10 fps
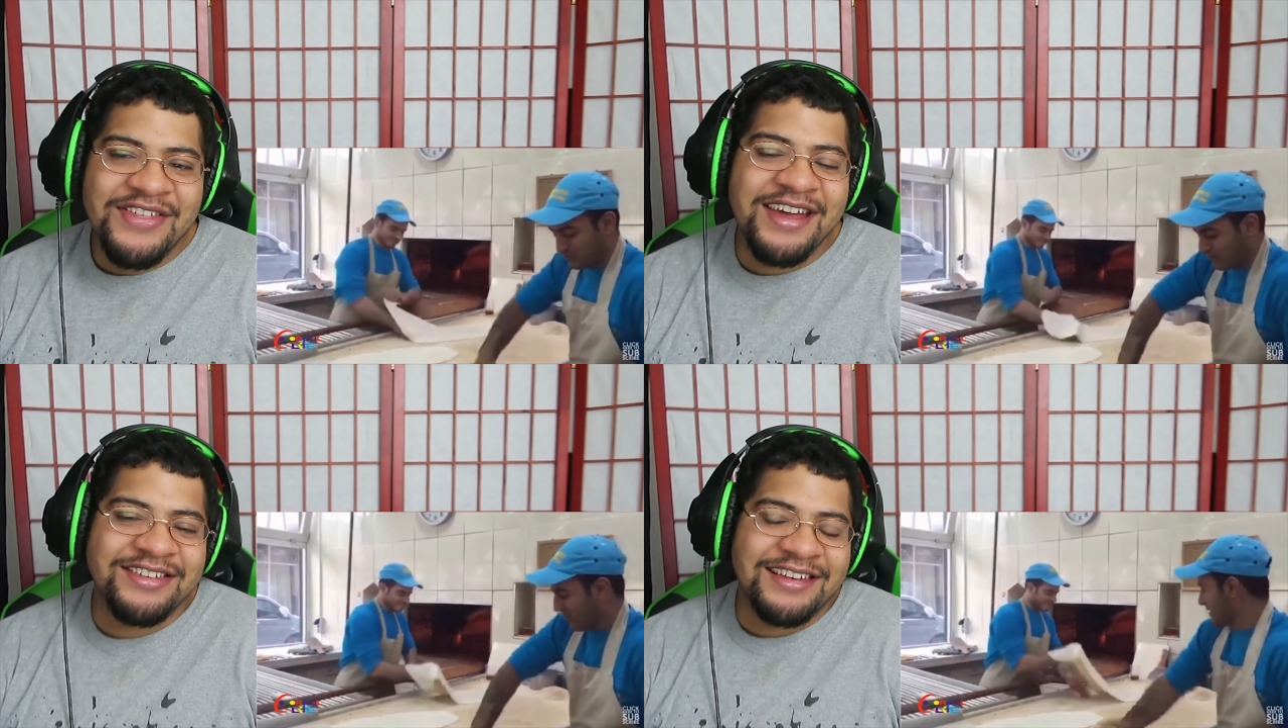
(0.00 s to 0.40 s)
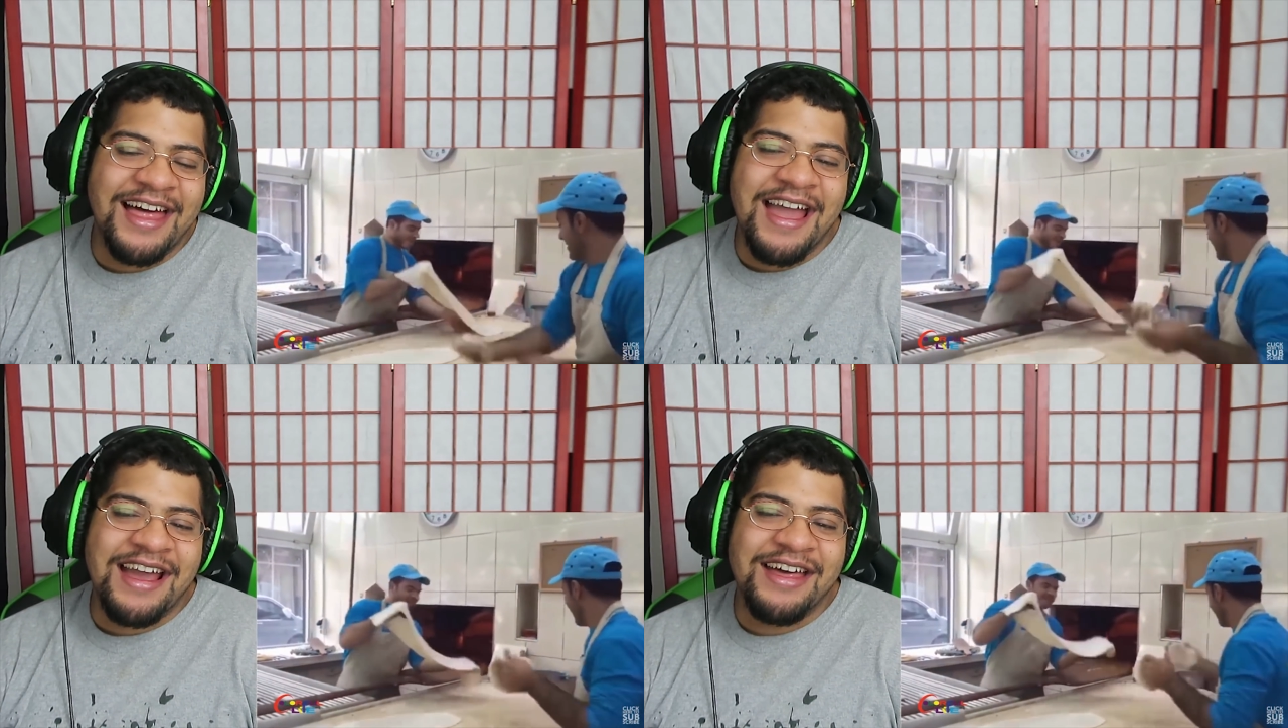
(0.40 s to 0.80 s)
These are
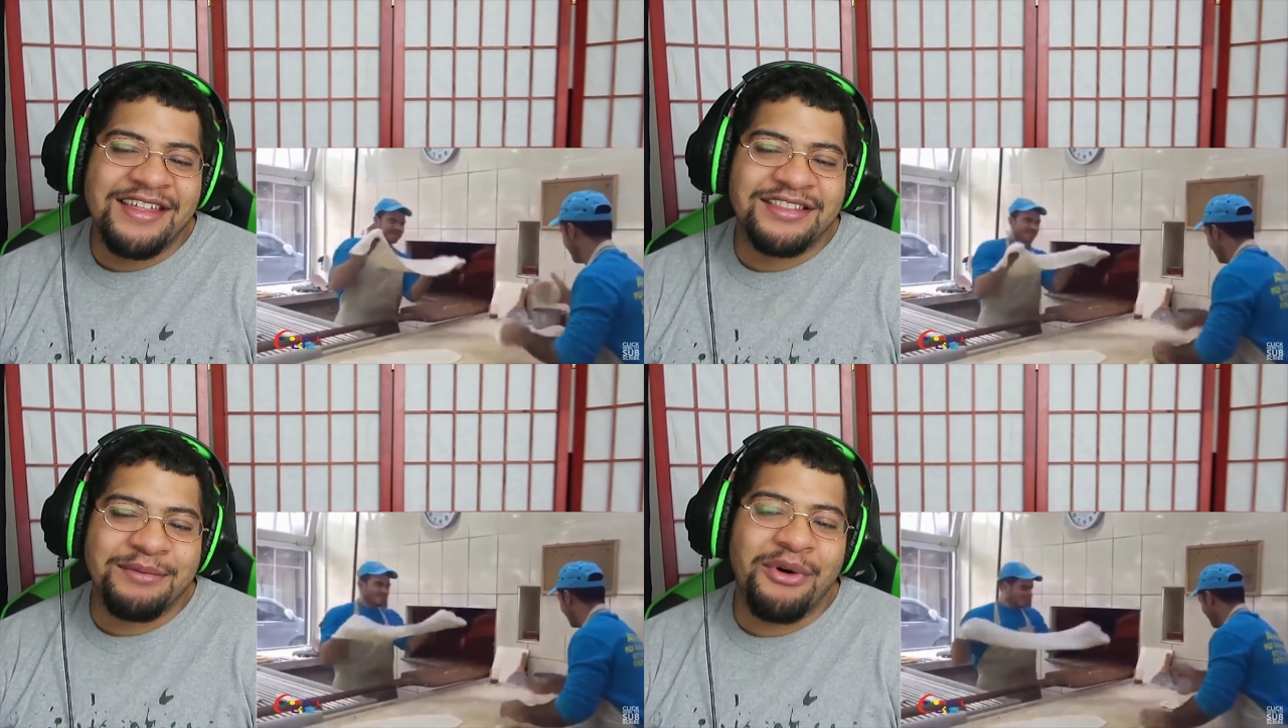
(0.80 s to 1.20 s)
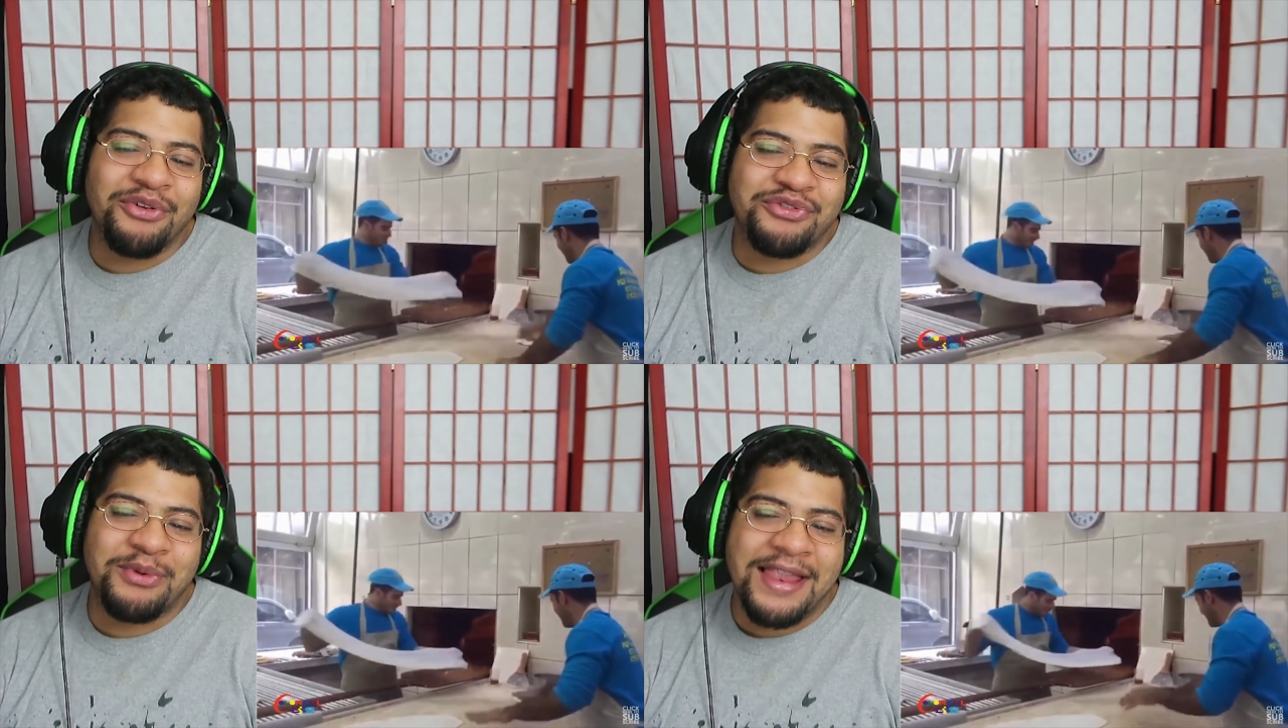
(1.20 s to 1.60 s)
like the
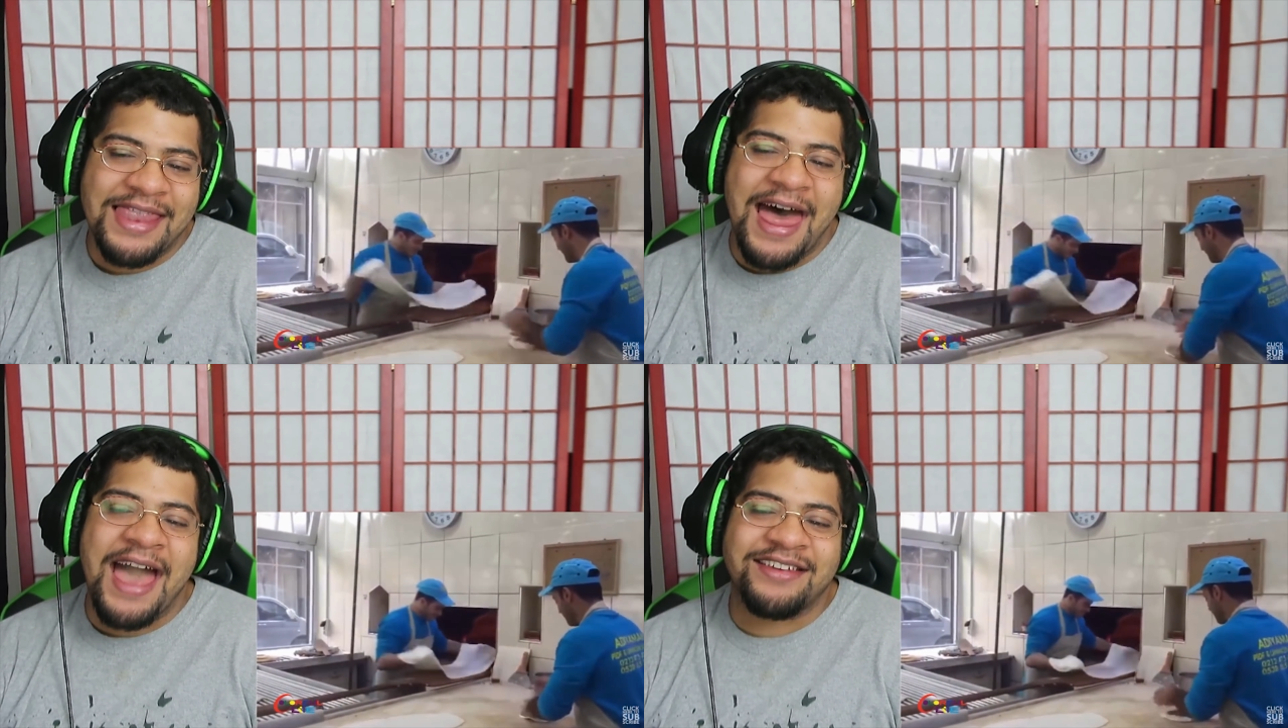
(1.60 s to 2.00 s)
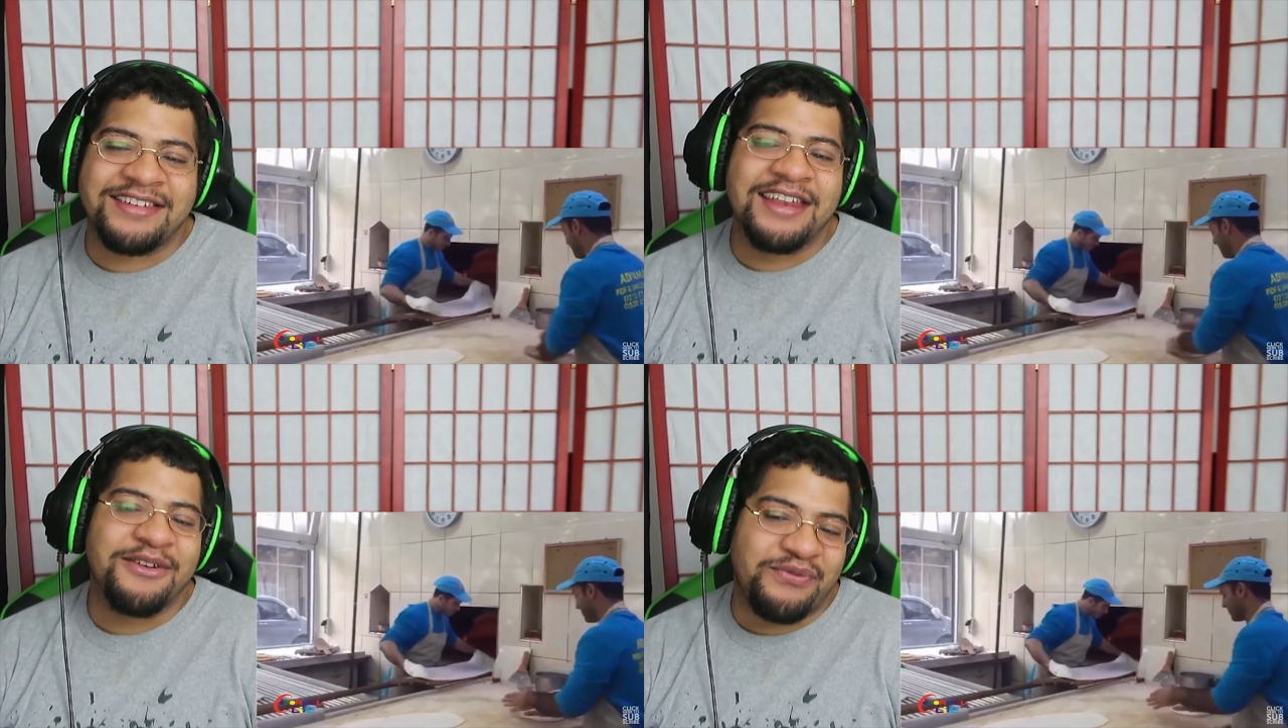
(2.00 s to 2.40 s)
most
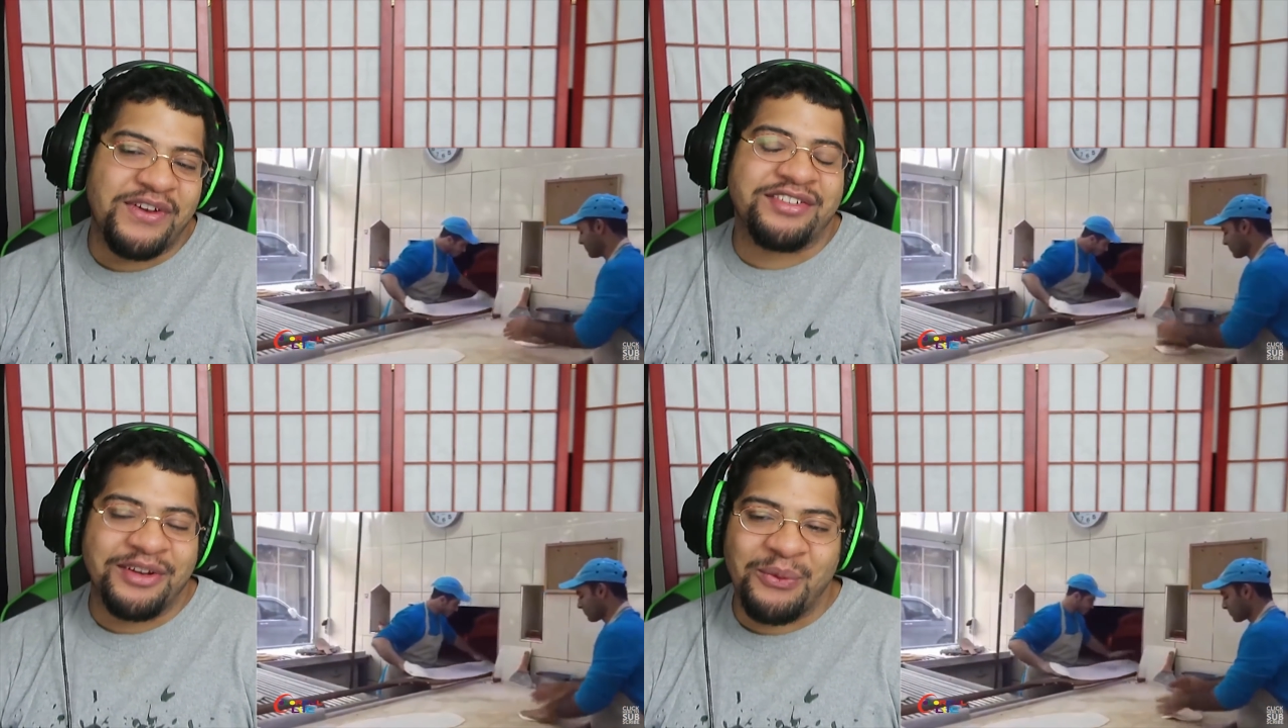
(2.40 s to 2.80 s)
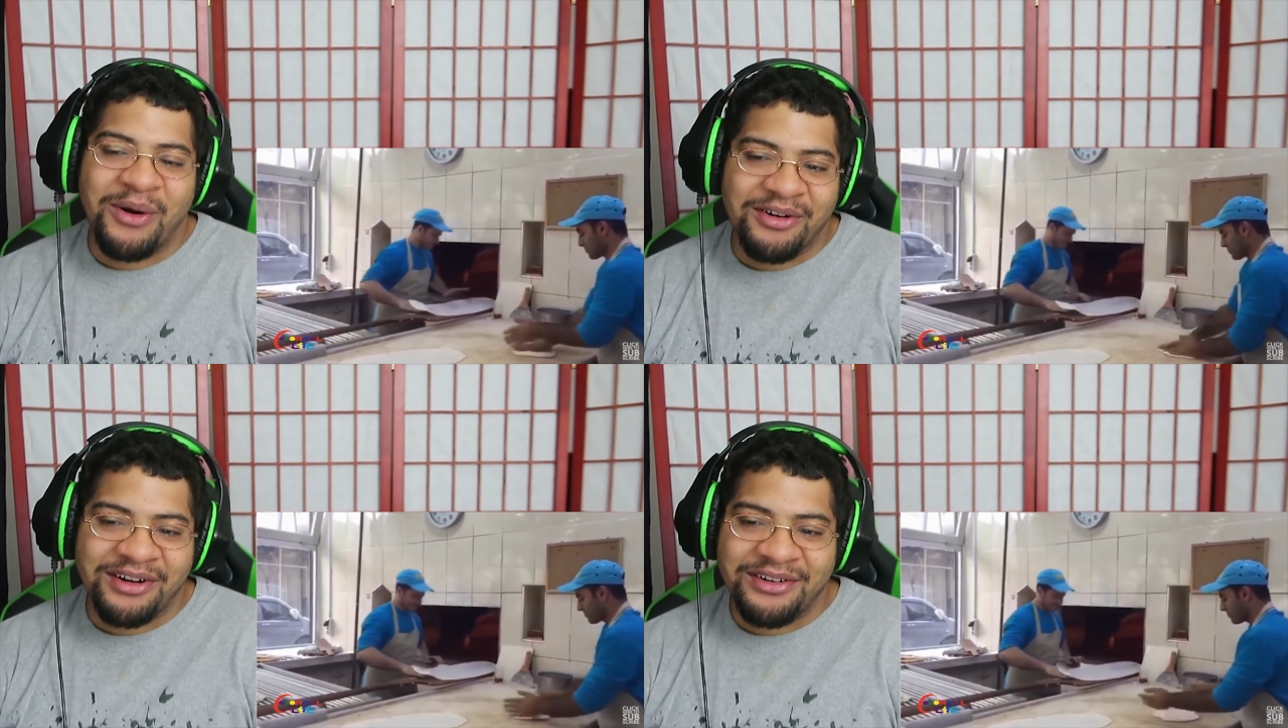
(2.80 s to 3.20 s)
relaxed and efficient
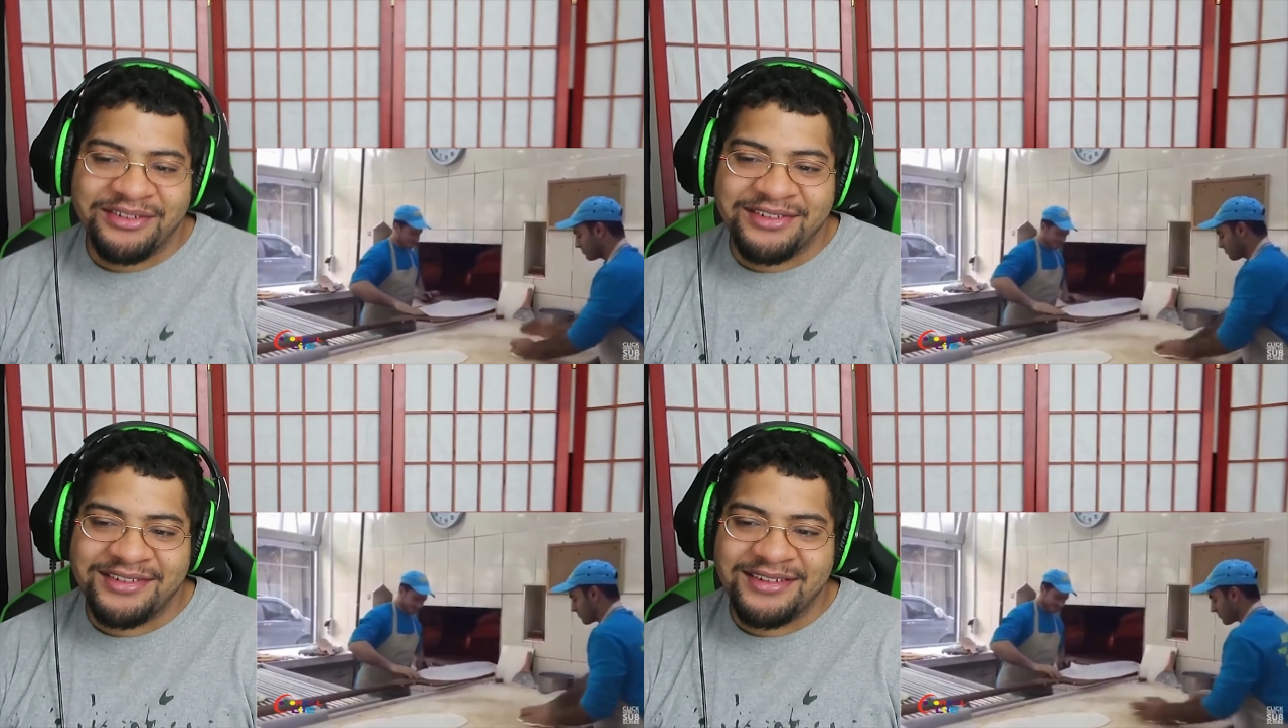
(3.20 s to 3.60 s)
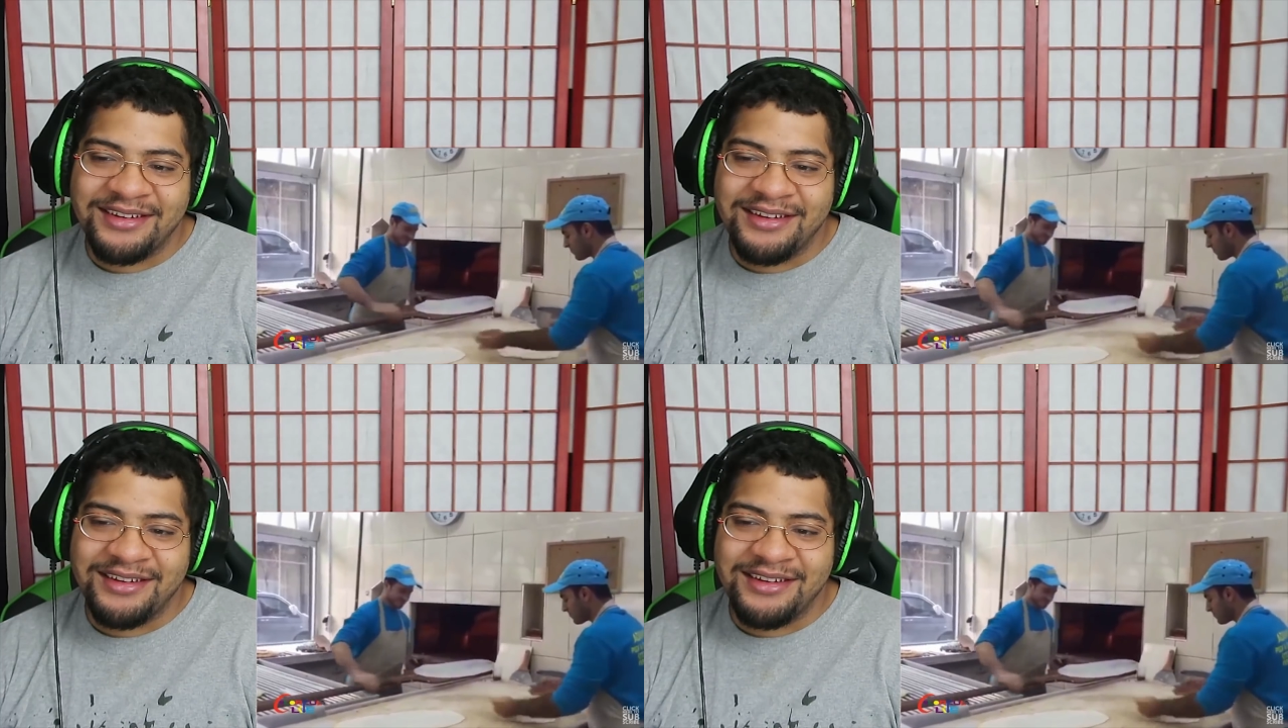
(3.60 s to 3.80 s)
workers.